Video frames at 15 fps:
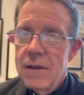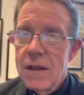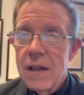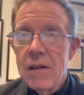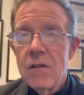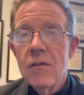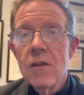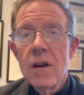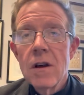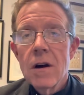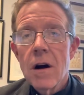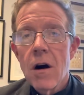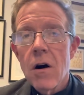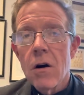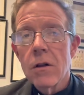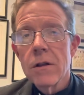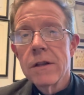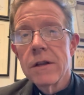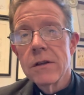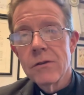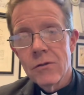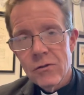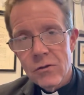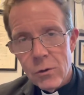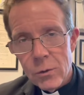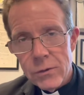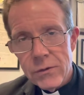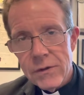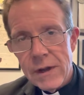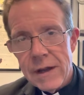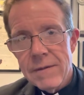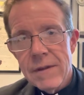is All Souls Day.